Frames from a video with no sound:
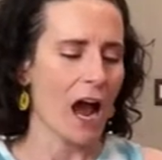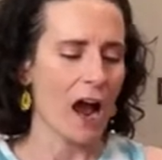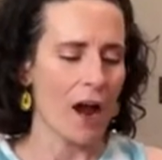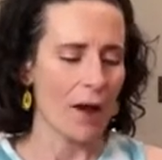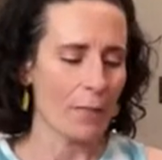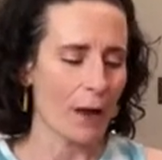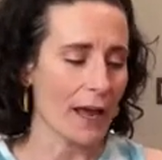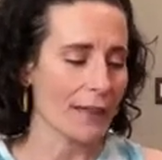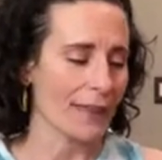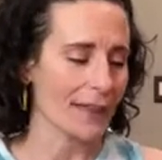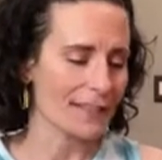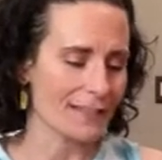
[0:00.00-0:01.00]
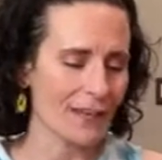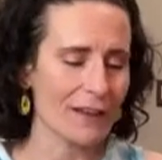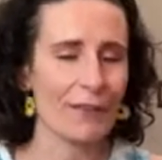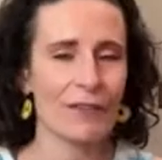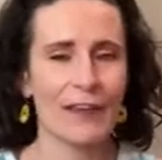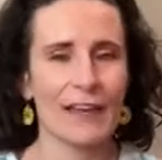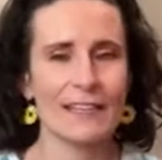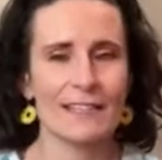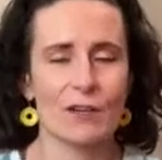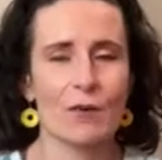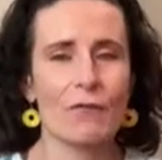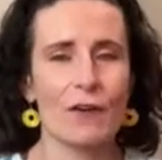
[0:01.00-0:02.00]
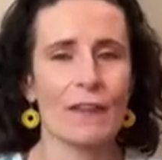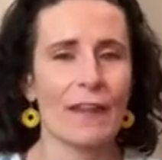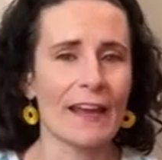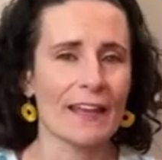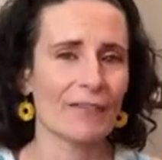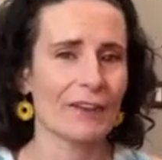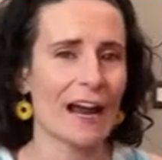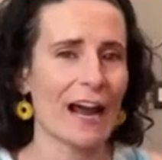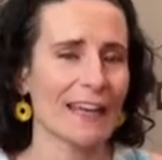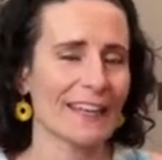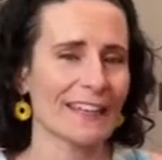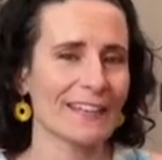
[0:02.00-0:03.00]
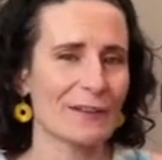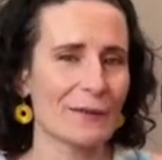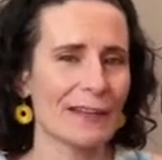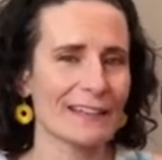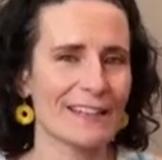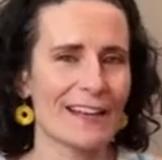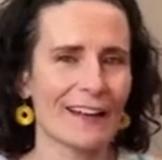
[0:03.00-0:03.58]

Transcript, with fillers: Um, this thing is so fun that even I can do it.